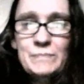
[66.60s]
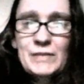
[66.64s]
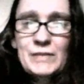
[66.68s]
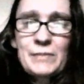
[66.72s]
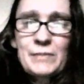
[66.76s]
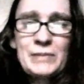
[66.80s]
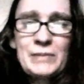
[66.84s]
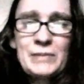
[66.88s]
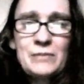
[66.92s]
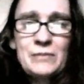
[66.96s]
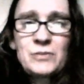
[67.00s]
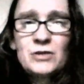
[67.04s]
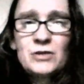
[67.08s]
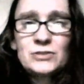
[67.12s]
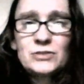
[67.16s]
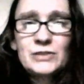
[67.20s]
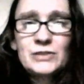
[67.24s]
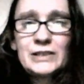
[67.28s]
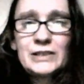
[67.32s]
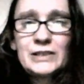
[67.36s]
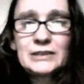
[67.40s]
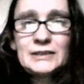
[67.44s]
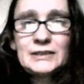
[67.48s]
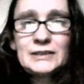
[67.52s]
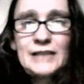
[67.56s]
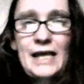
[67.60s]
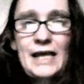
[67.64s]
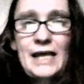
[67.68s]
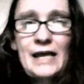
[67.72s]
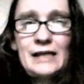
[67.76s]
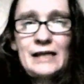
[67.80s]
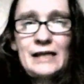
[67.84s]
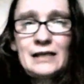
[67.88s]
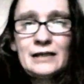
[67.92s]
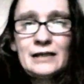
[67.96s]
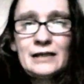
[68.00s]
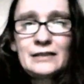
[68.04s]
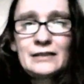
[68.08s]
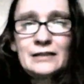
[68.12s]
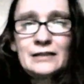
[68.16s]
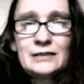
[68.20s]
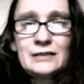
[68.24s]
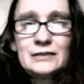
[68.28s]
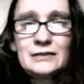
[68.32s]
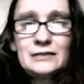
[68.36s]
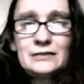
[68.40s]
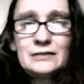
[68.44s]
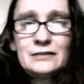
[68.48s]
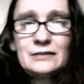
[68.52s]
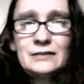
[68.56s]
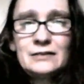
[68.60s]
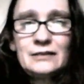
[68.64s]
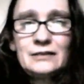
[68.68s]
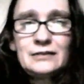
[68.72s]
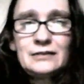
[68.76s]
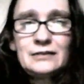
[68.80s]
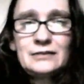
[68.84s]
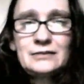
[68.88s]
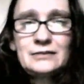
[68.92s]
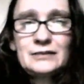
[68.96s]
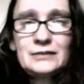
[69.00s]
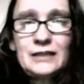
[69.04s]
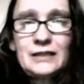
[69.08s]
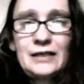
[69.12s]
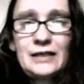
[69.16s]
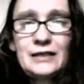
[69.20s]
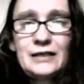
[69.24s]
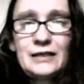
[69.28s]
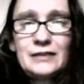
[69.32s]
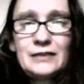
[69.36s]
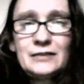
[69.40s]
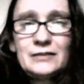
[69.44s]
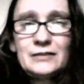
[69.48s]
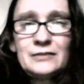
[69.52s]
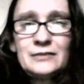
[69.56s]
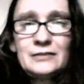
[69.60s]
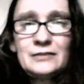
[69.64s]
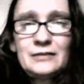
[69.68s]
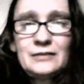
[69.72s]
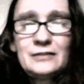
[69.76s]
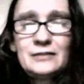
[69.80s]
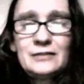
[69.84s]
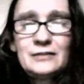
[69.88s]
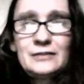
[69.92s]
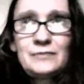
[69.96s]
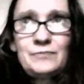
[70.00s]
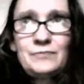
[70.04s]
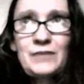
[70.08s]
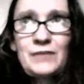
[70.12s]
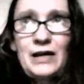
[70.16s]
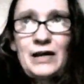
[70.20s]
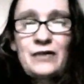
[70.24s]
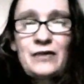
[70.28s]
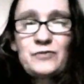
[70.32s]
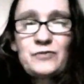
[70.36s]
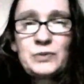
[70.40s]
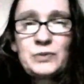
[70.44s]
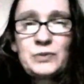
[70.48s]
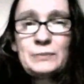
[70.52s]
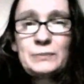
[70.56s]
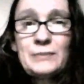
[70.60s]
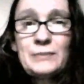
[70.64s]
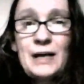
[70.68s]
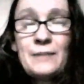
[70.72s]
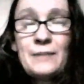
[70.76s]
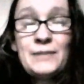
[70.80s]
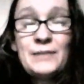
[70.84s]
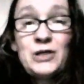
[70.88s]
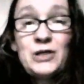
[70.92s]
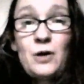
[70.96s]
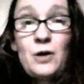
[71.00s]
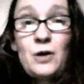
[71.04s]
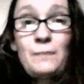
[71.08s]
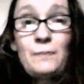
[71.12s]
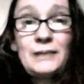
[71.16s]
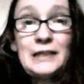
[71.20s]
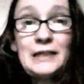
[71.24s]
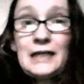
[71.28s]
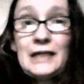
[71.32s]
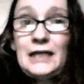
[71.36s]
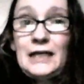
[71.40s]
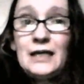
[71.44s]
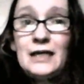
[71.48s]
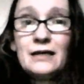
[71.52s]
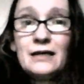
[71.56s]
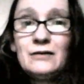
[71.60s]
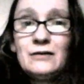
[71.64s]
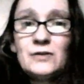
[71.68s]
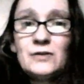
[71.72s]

mean, I'm not trying to say like that I have a monopoly